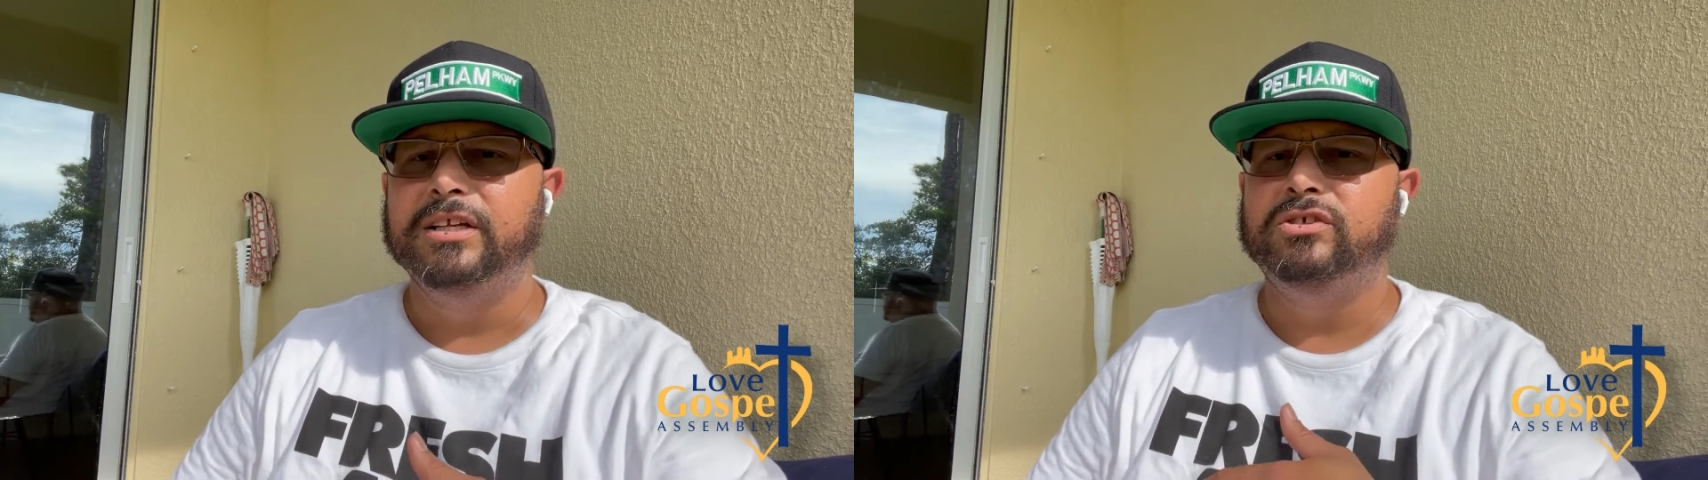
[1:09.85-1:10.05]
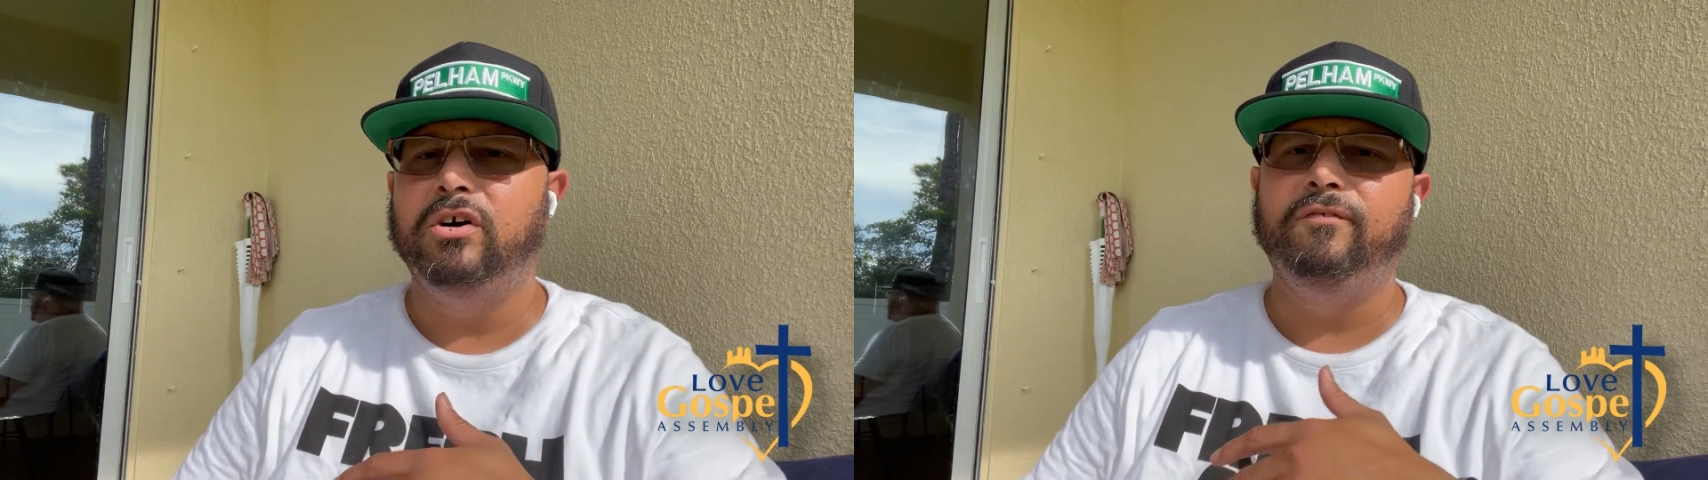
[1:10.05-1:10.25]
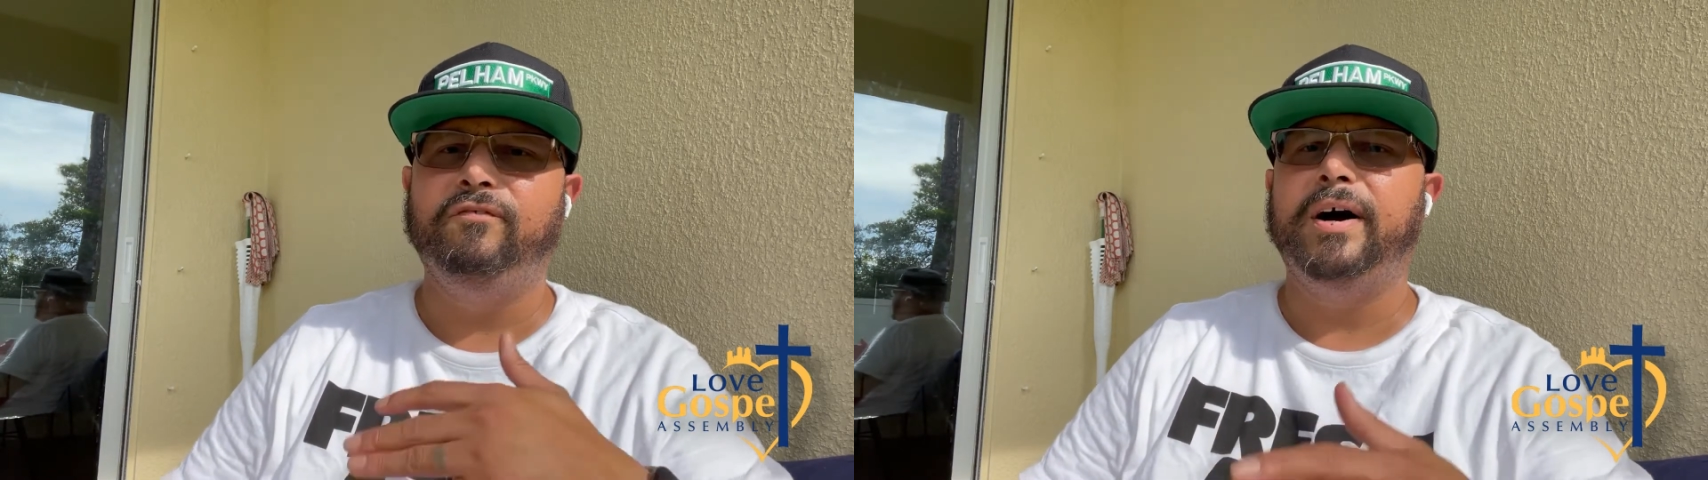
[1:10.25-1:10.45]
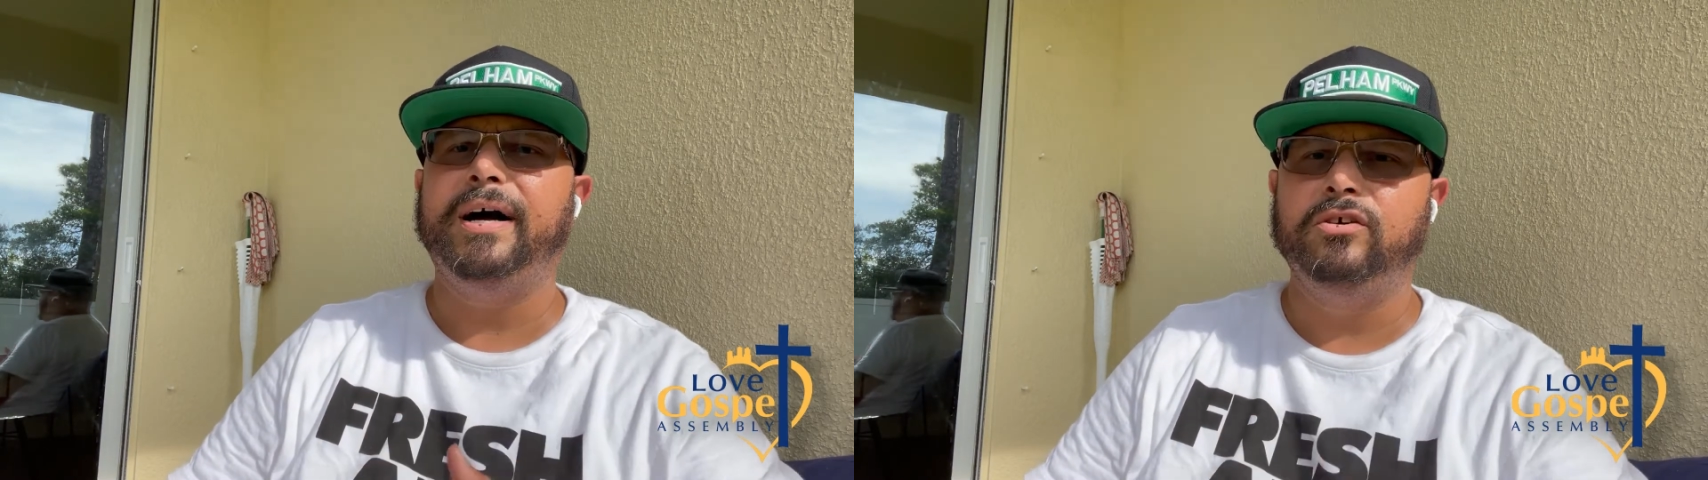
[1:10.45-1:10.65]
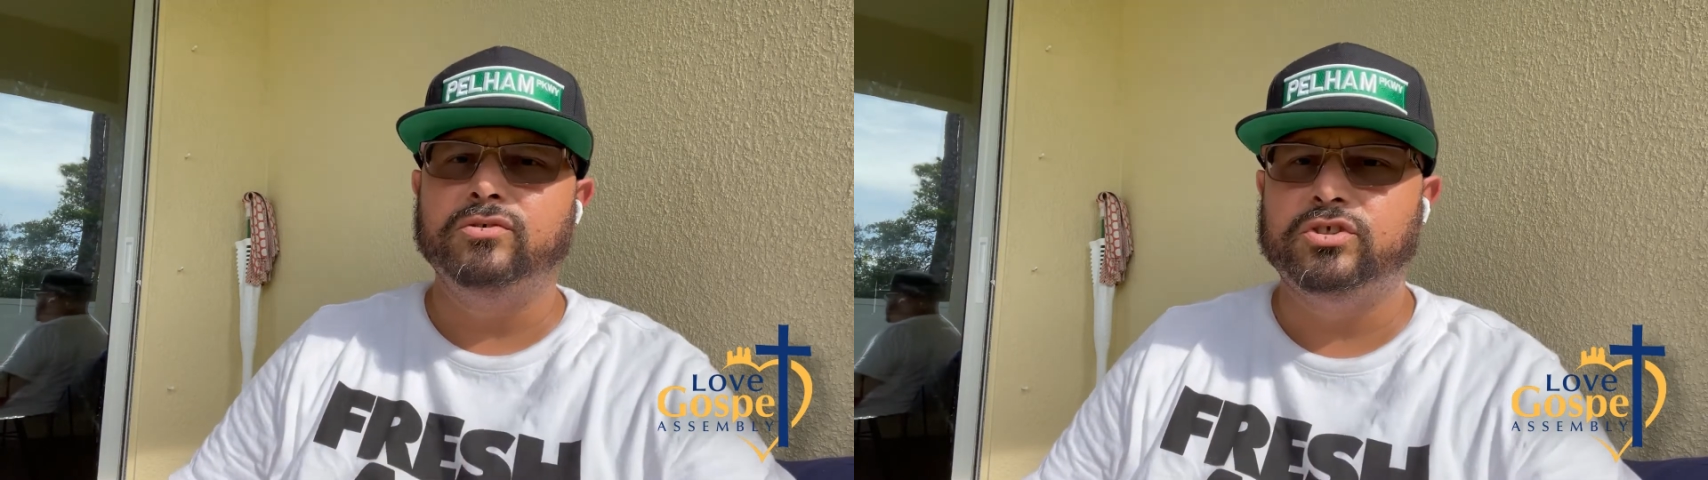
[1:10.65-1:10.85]
don't
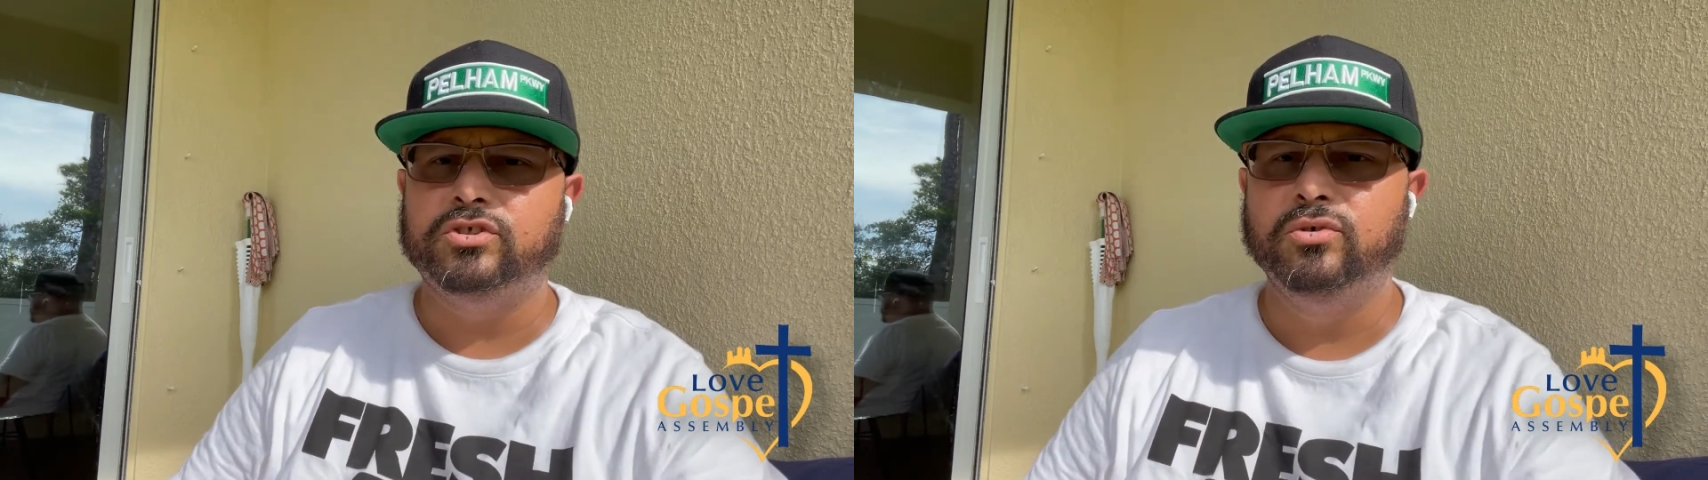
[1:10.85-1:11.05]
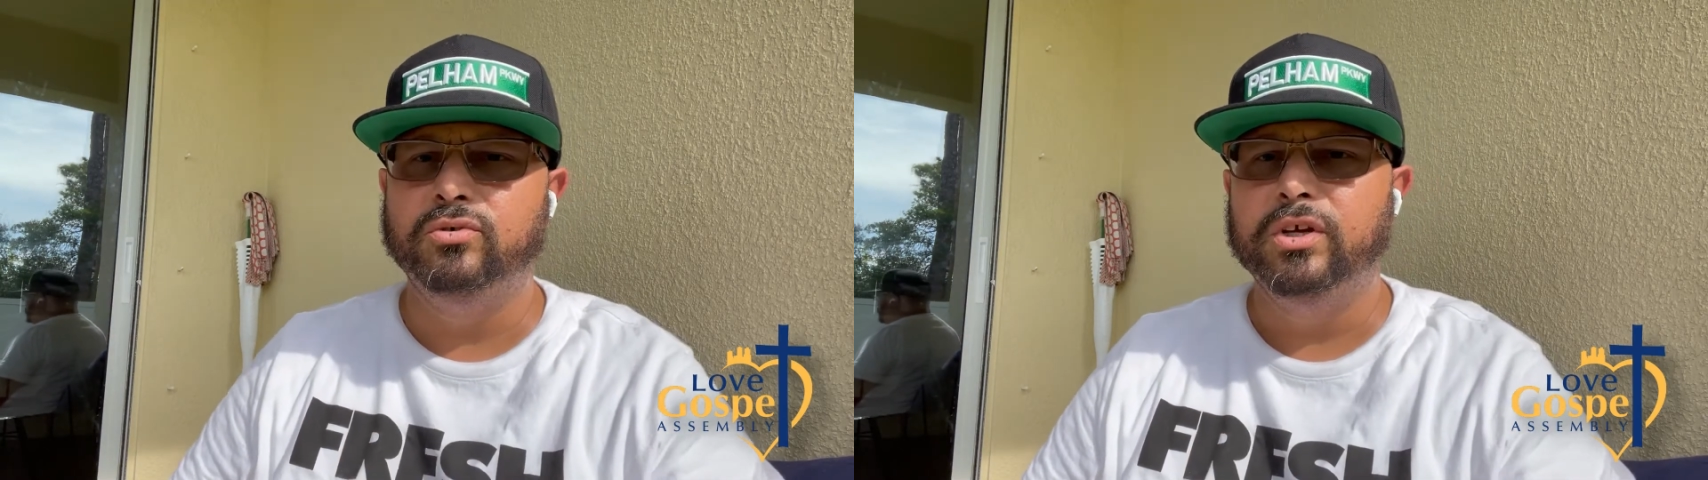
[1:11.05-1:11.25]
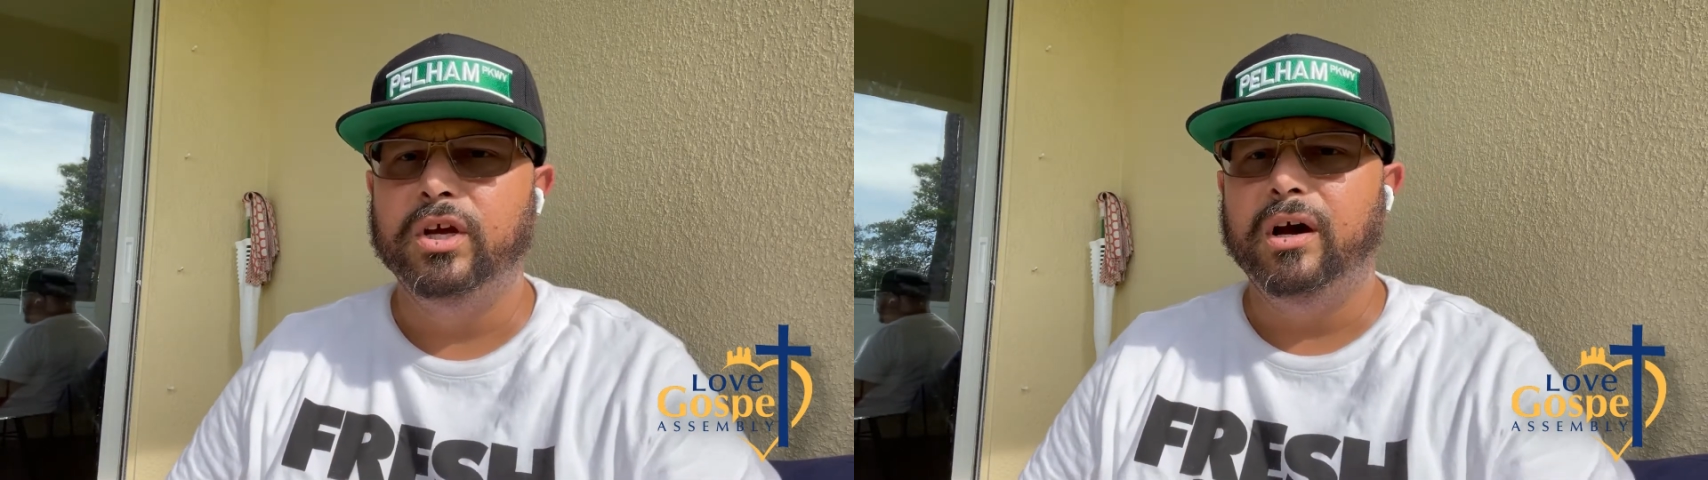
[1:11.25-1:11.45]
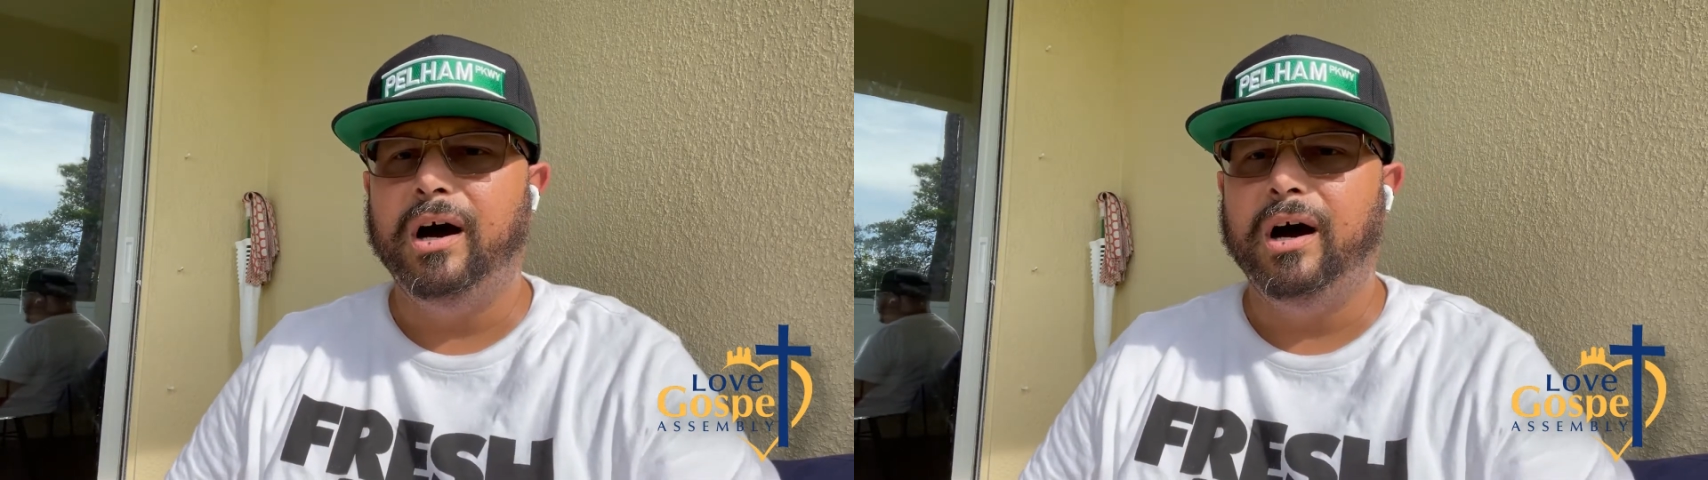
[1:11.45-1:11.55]
follow suit,